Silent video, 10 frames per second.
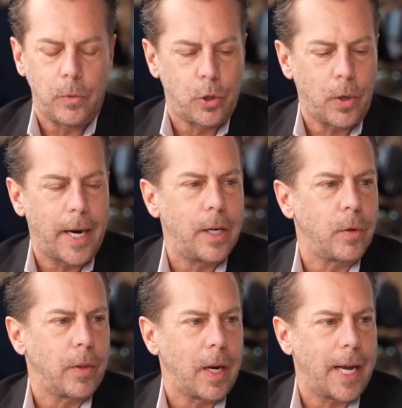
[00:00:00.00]
trend
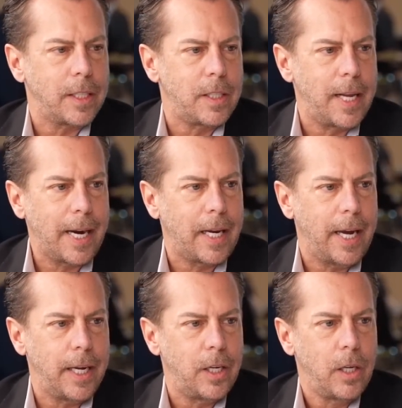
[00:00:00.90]
over the last
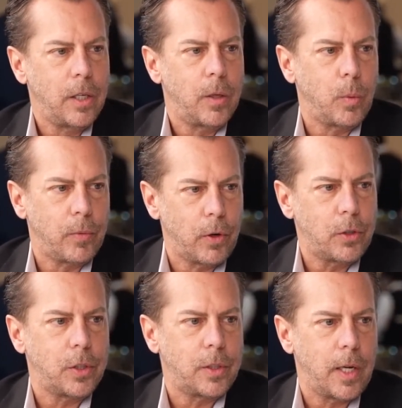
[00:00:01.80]
decade
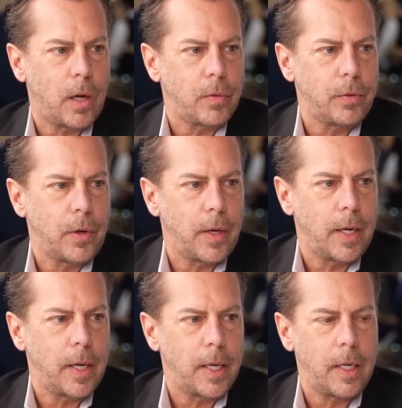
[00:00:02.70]
reverse itself,
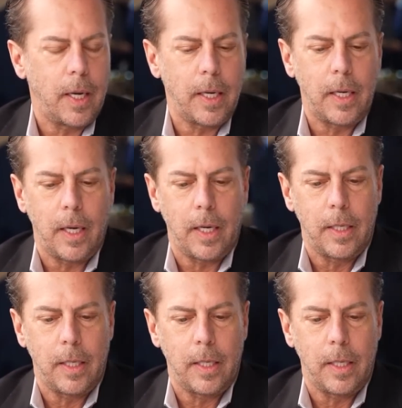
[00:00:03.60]
and